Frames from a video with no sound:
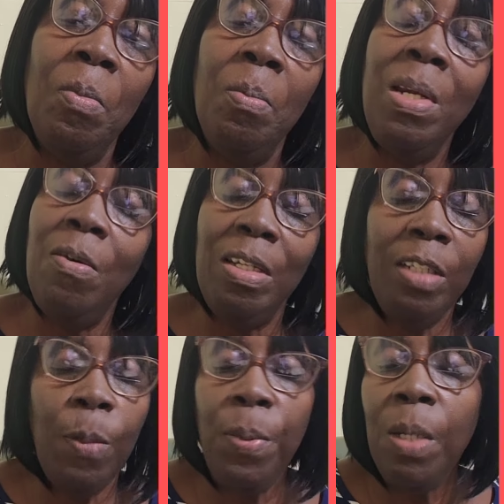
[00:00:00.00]
Me never
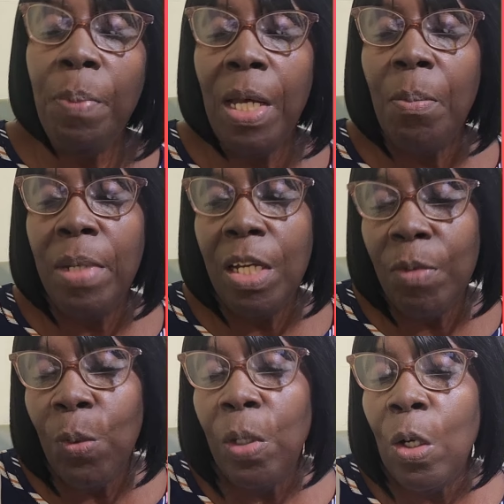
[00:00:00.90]
see the PMP
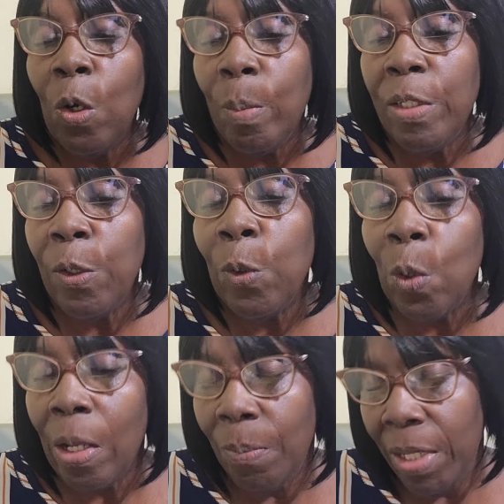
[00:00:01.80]
behave the way all me see
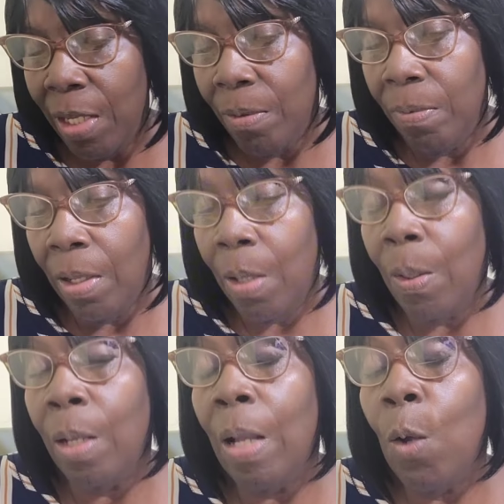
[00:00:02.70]
Ono behave.
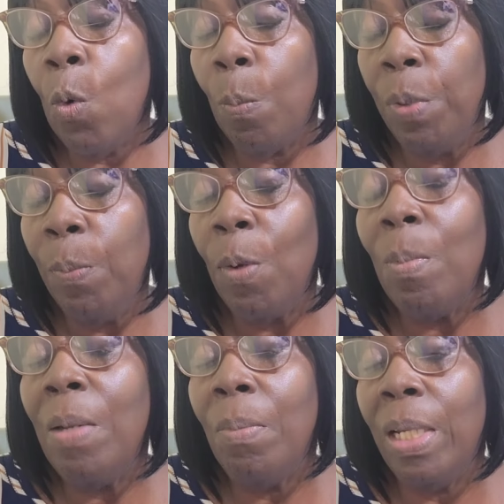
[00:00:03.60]
I hope people
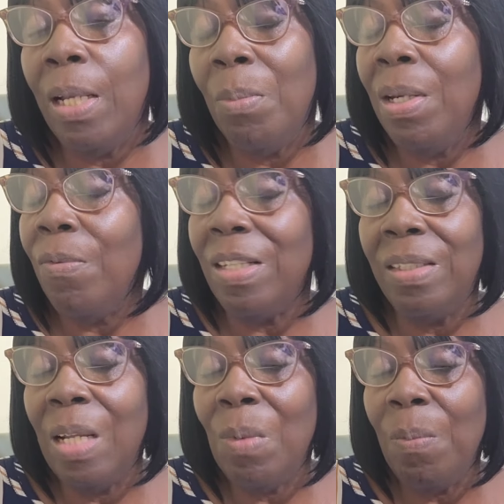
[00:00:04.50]
remember that. Me never
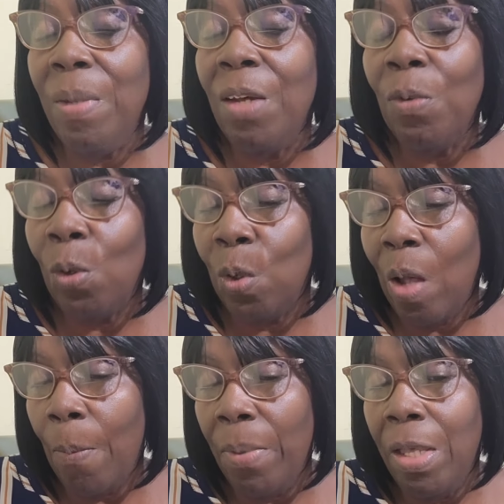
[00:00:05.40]
see them behave
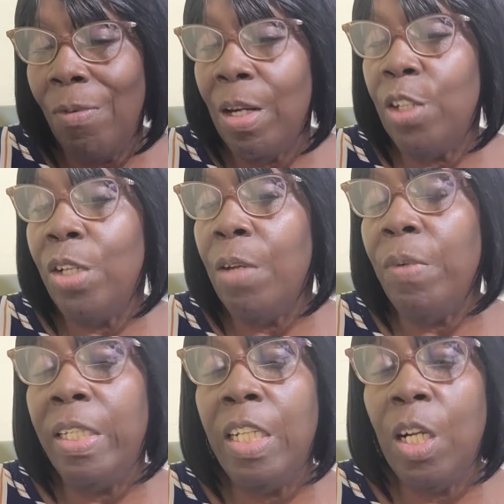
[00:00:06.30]
Ono behave. And I try
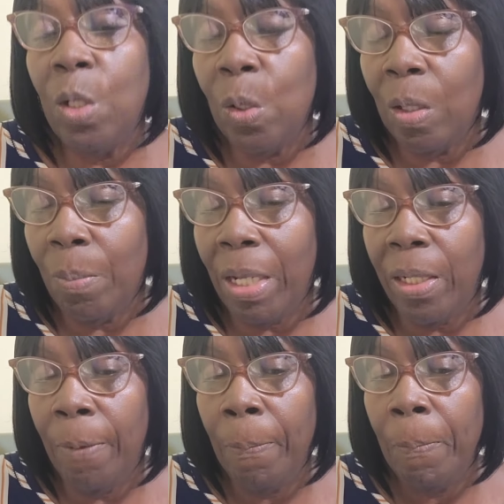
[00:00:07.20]
to tear down the body.